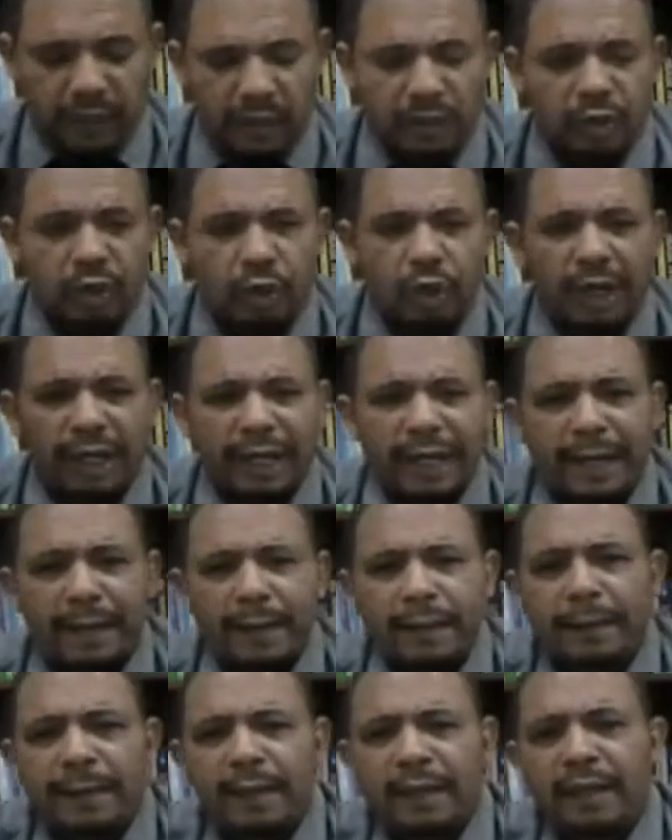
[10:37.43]
So
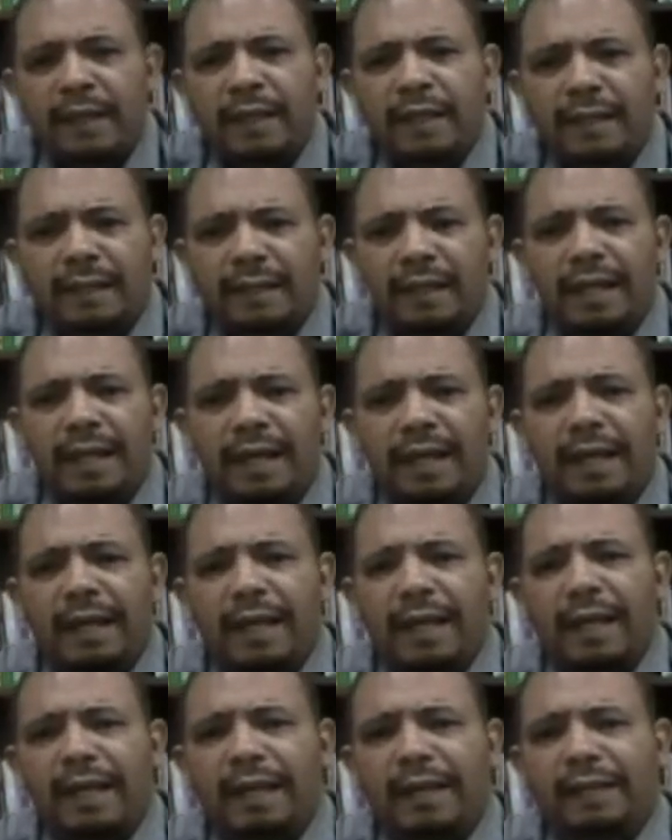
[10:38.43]
again,
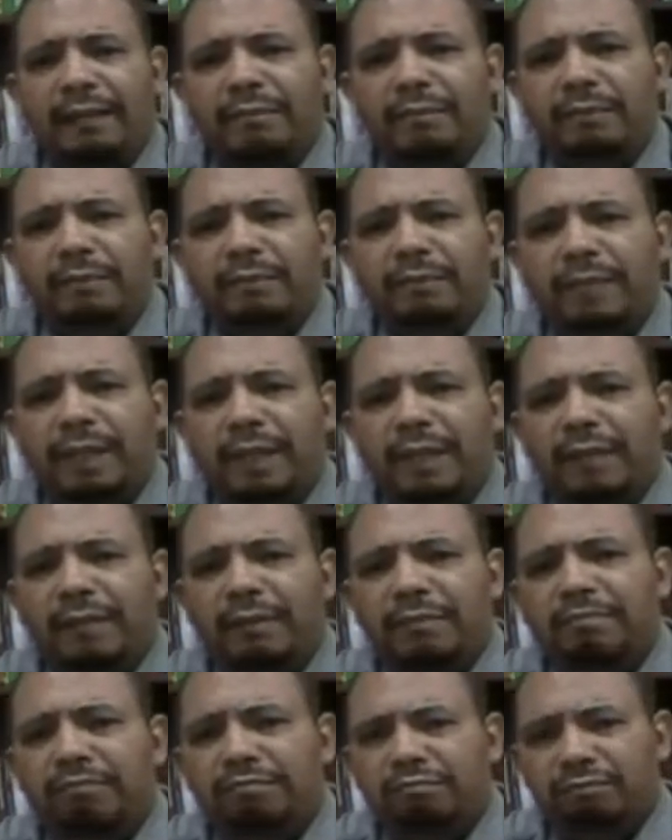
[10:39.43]

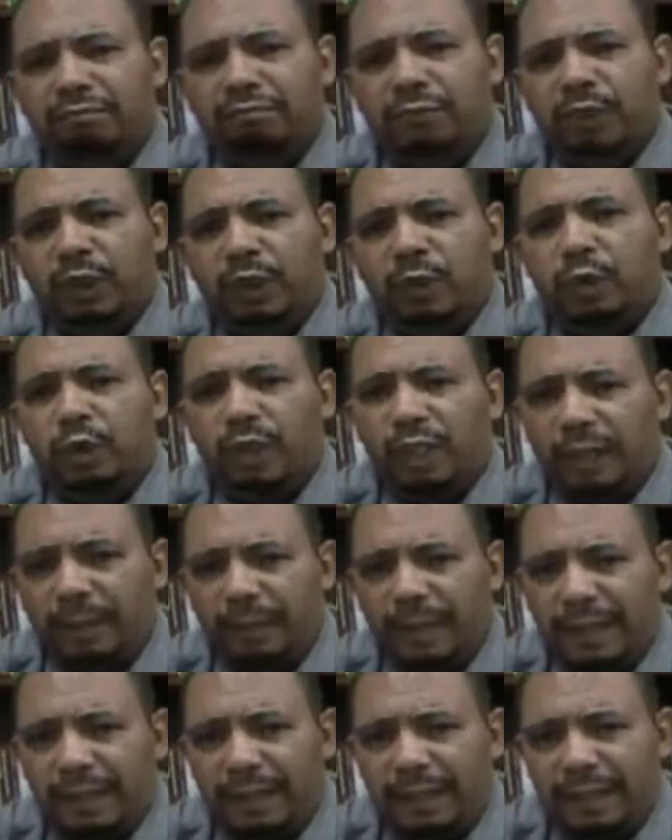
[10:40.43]
we're talking
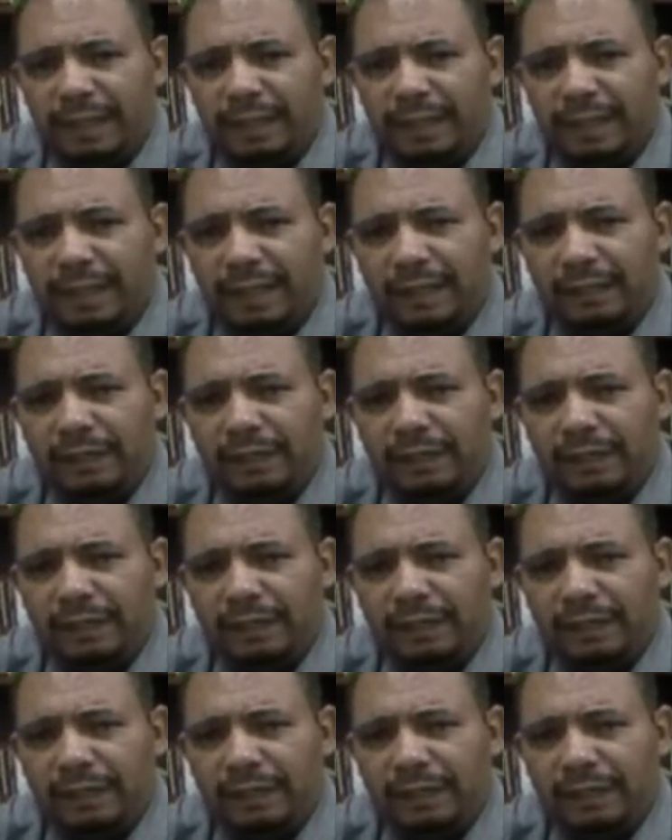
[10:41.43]
about the